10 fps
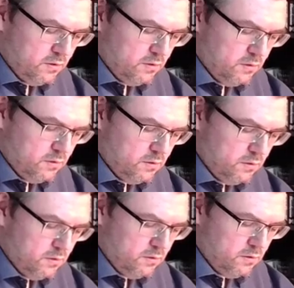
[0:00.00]

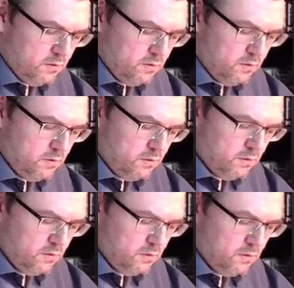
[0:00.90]

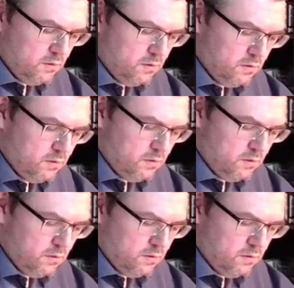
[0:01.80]

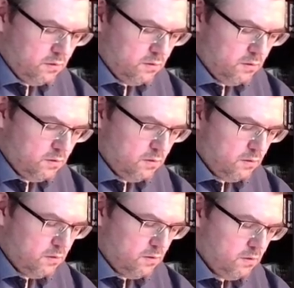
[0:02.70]

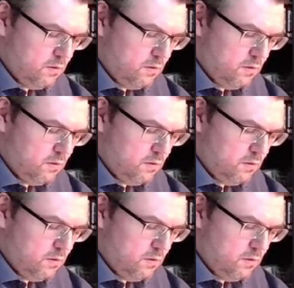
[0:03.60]
[no speech]